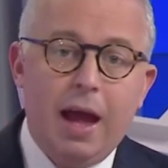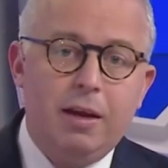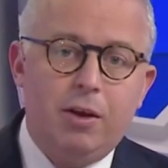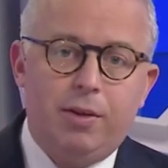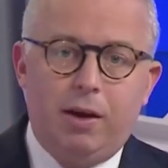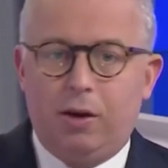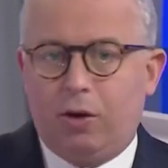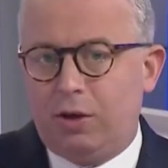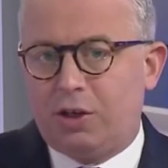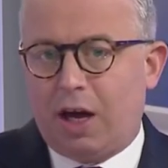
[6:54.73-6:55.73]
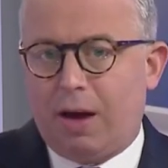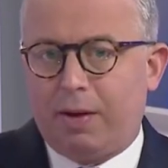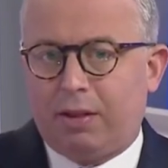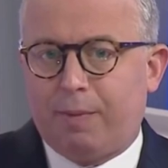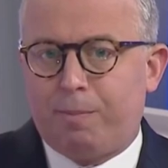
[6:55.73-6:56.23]
And, you know, they did a good job,
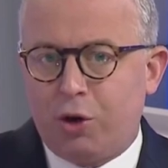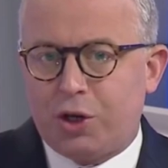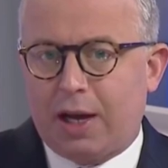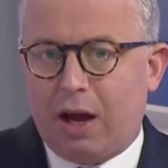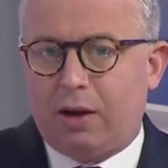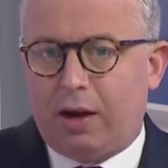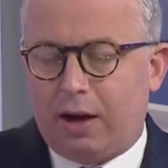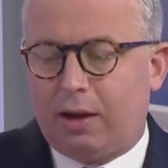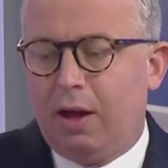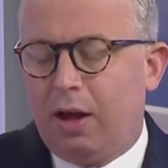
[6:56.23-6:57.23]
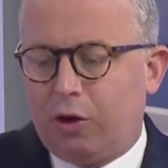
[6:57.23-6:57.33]
I think, pushing out a lot of